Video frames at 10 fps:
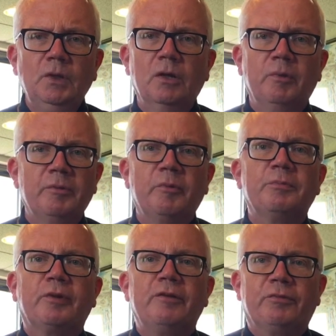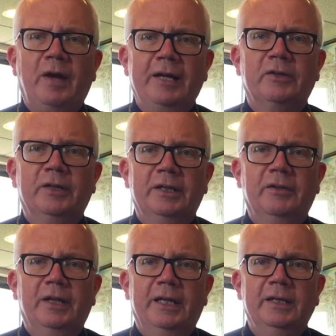We, we pray for Ireland
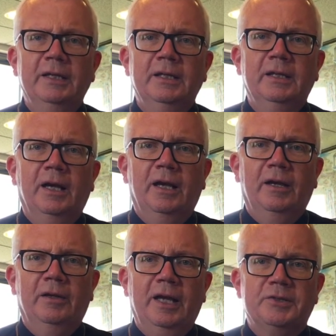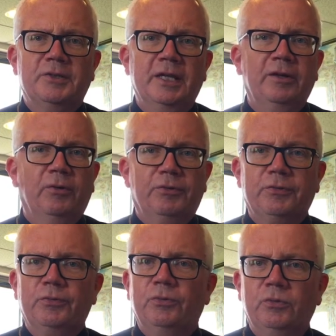that uh, as they go
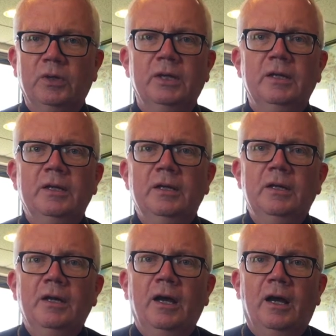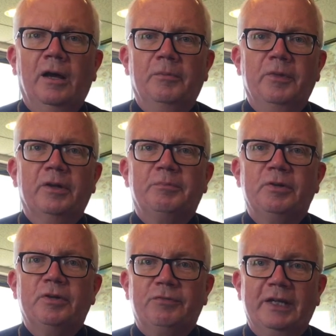through um, their
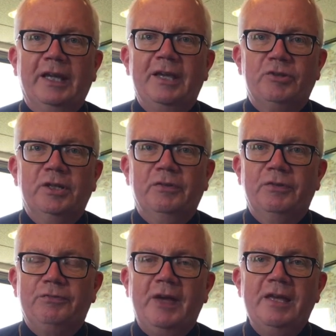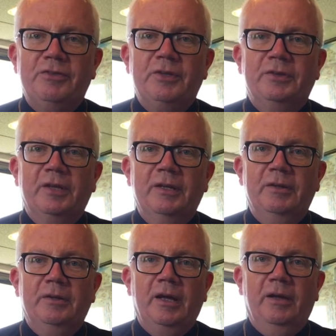purification of the faith, that
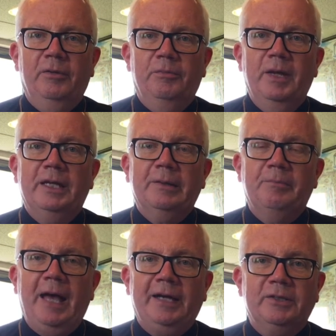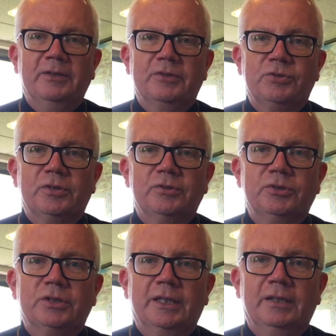they uh, may come back to the
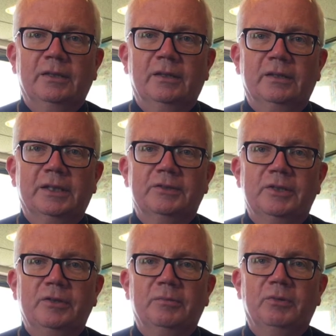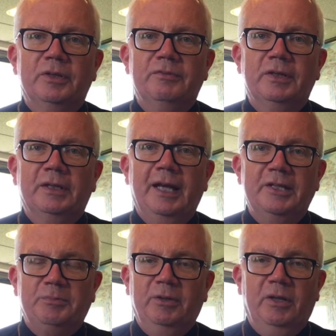church and uh, continue to believe in the
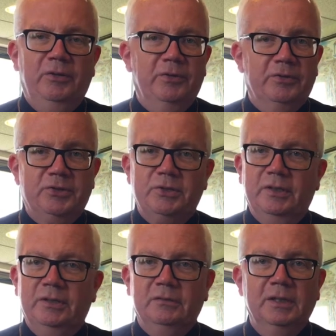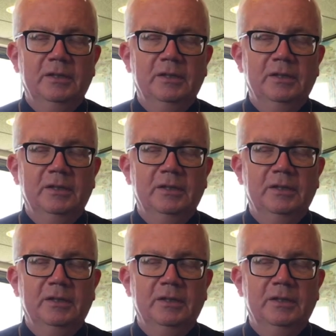gospel, although there's still